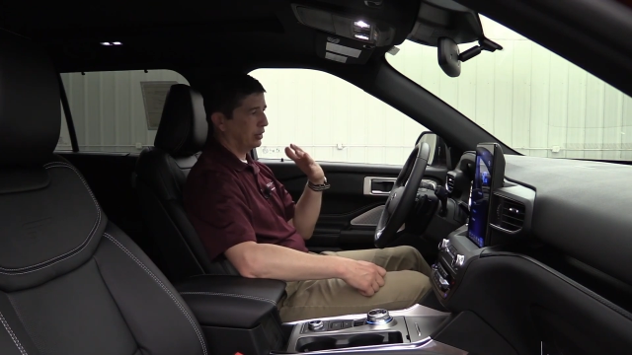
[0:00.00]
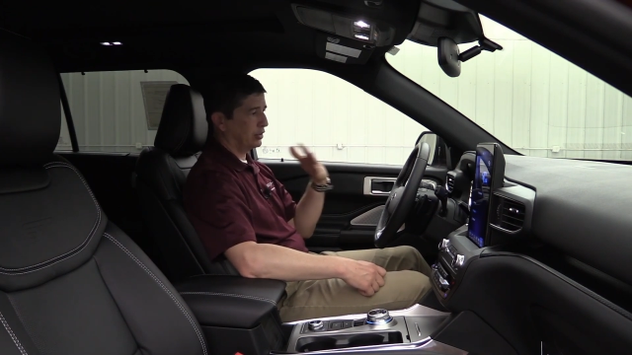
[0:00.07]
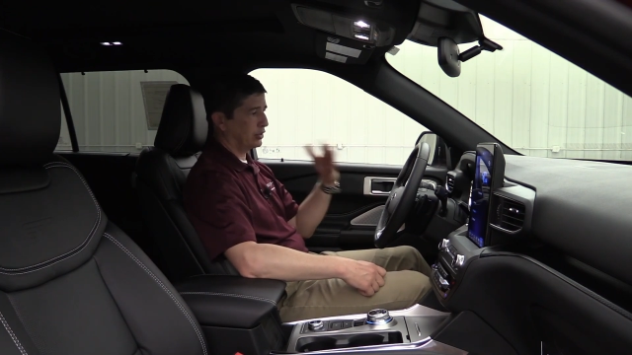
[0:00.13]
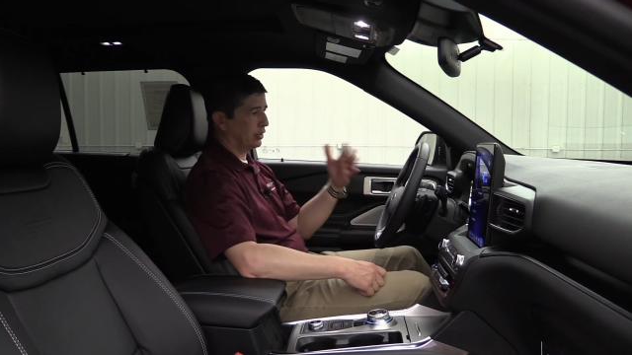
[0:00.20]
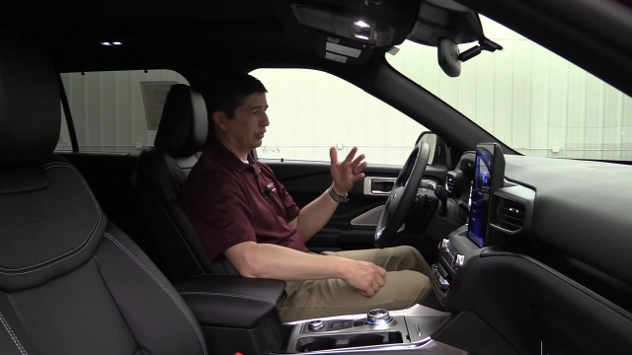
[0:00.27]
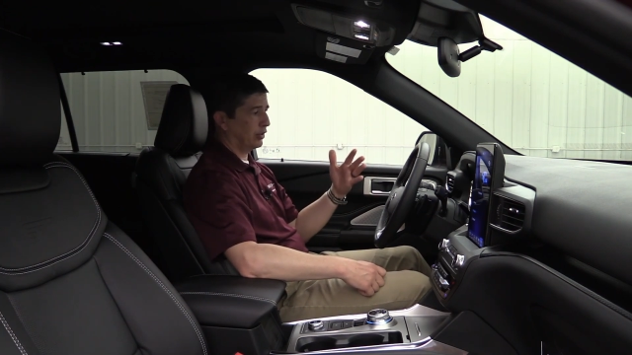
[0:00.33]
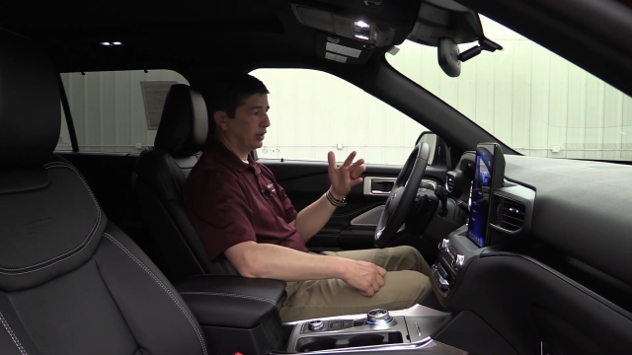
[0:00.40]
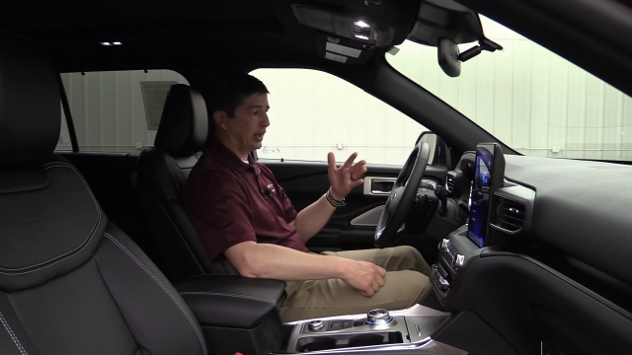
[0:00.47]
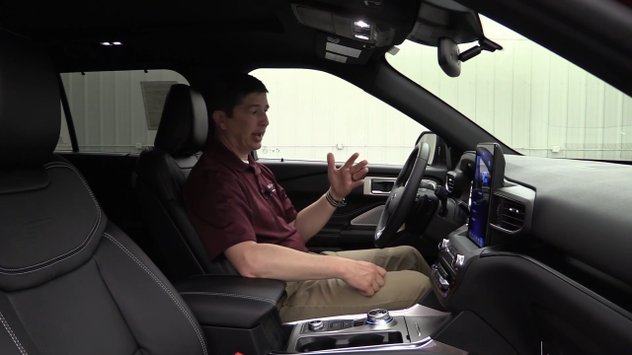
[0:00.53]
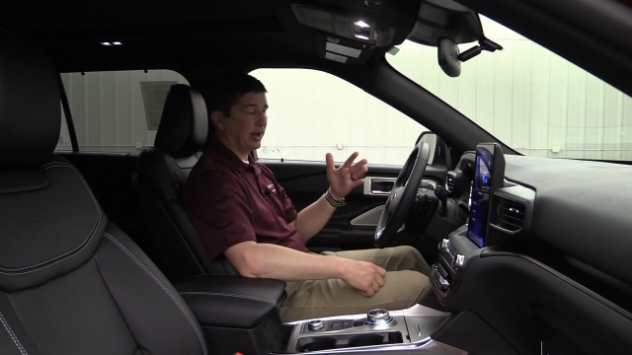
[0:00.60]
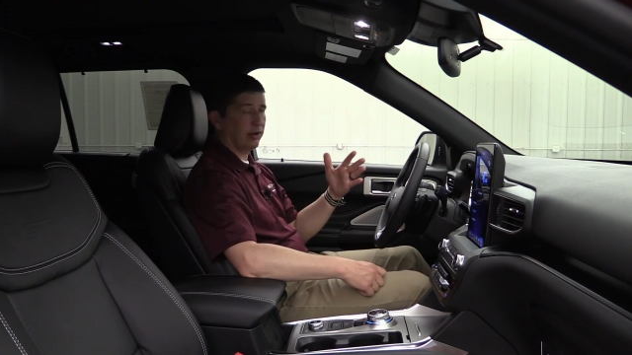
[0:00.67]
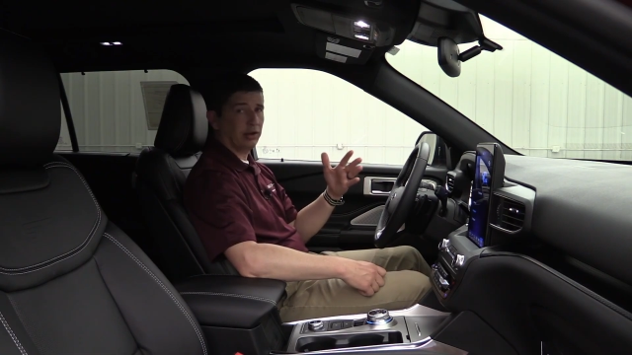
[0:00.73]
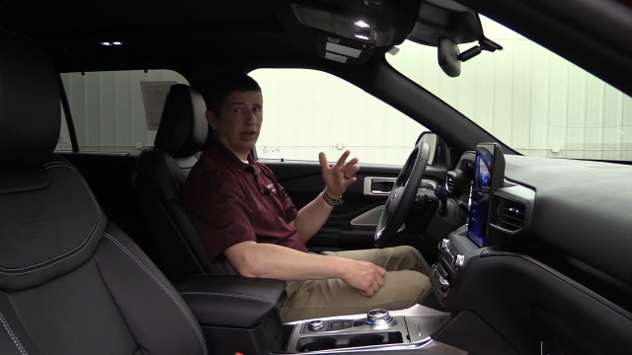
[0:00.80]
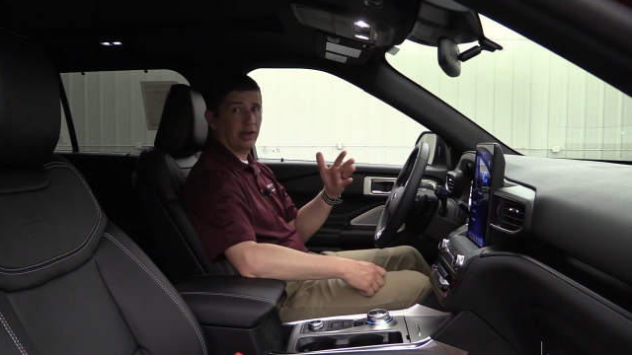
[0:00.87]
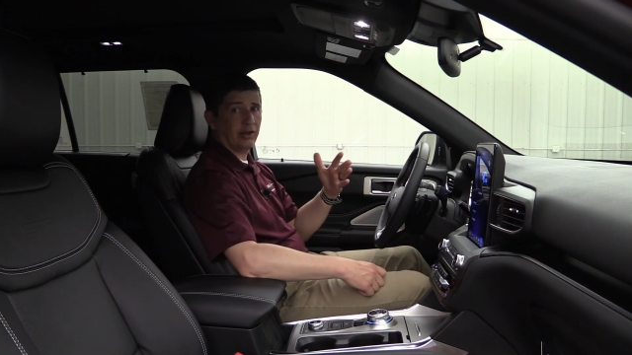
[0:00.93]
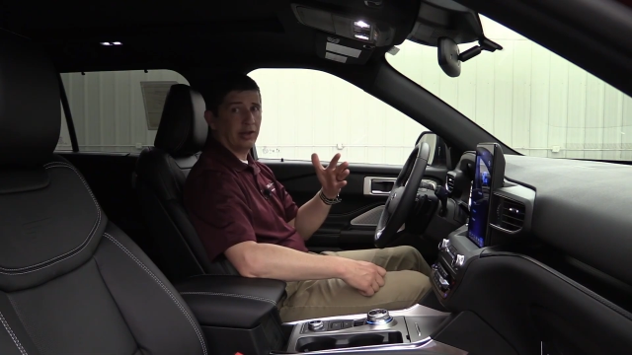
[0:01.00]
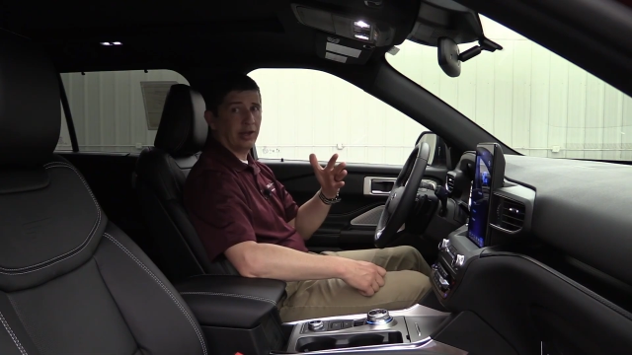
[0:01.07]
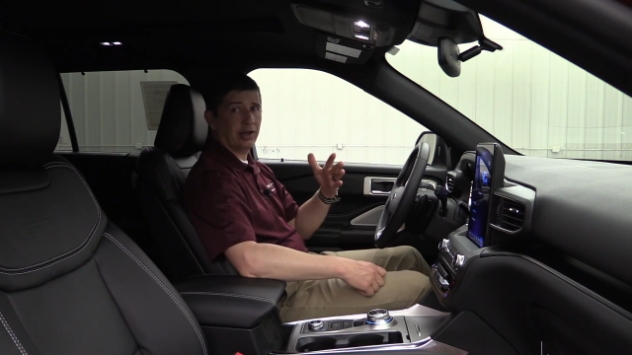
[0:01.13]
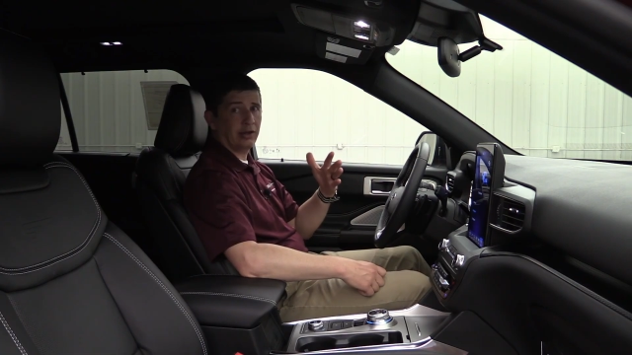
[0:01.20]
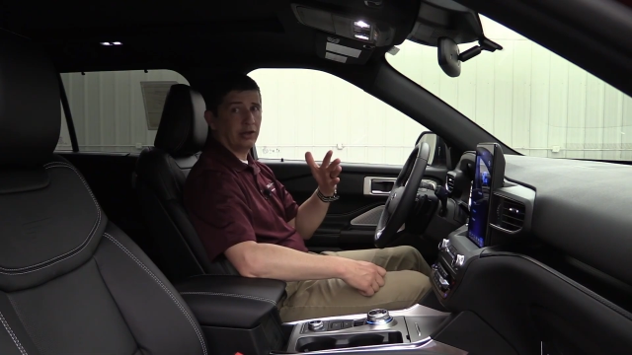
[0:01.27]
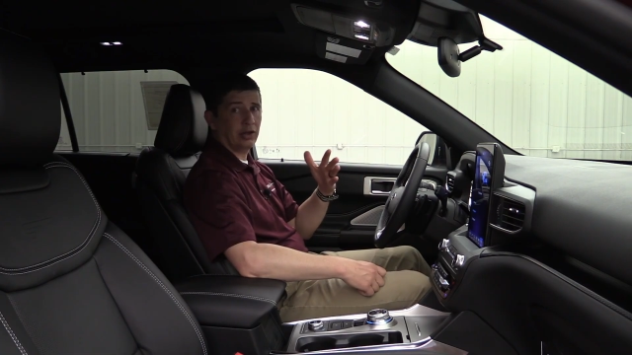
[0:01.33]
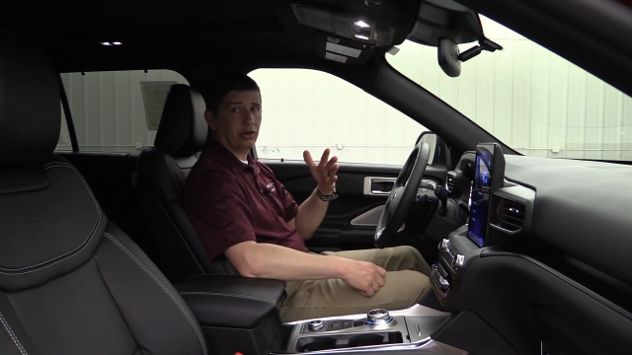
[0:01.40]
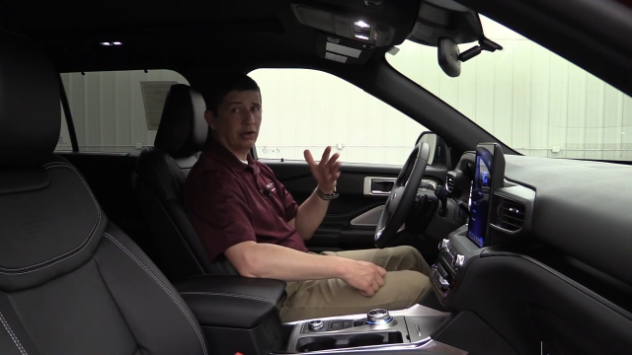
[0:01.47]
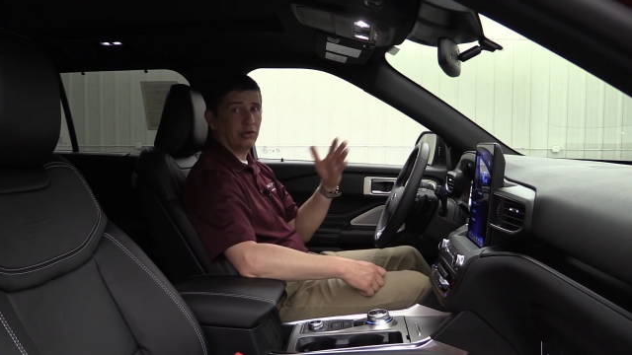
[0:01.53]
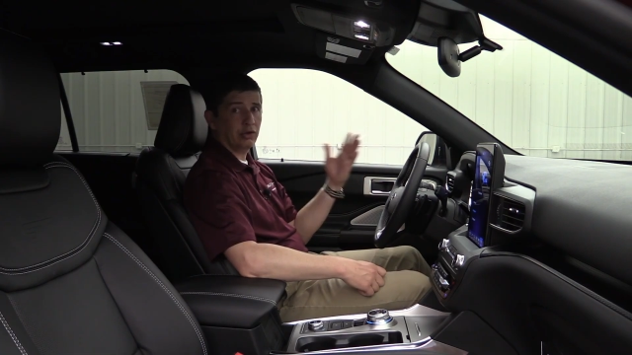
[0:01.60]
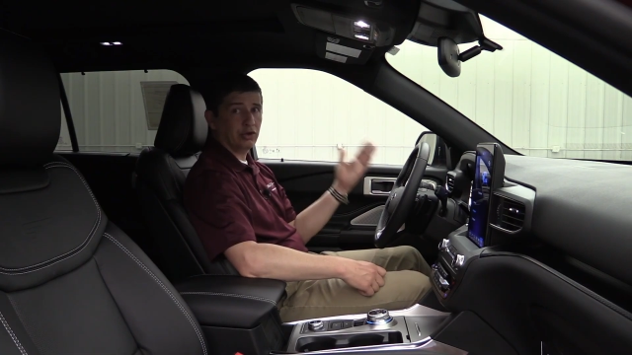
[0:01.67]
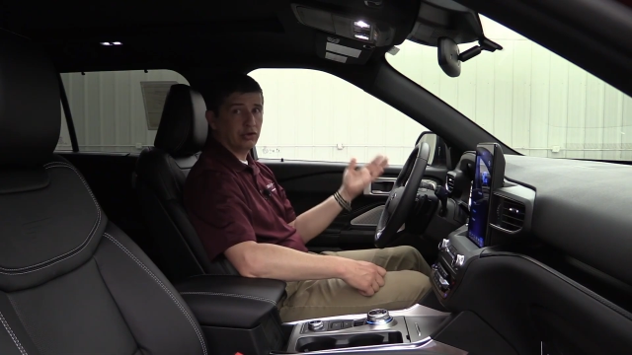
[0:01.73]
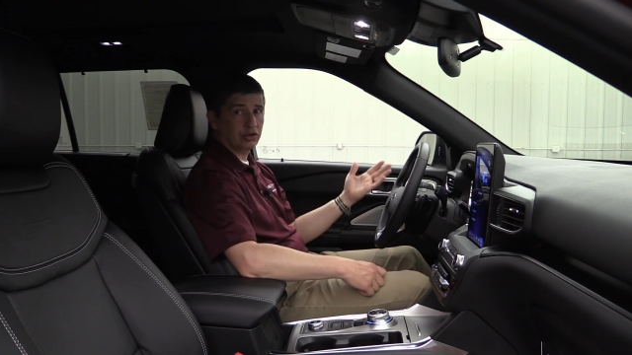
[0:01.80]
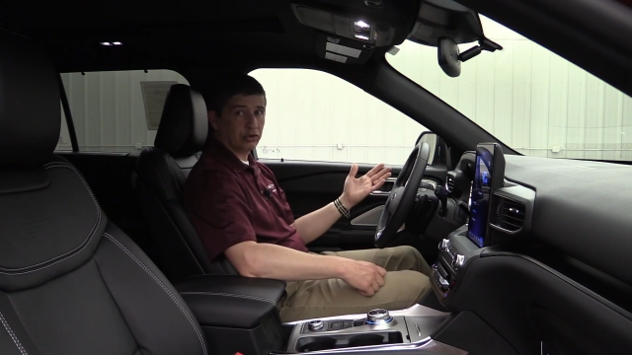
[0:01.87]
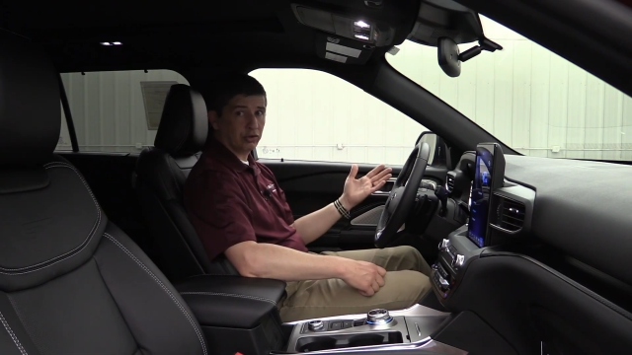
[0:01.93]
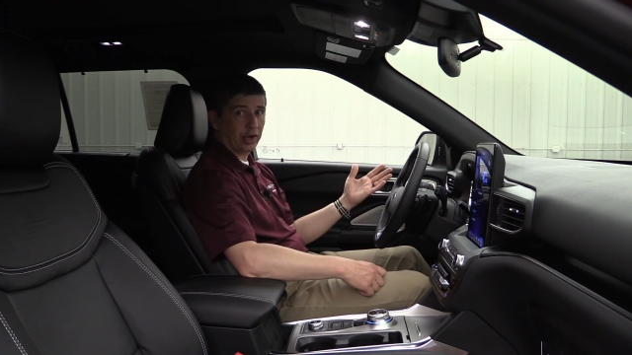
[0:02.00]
slow you down, and then, use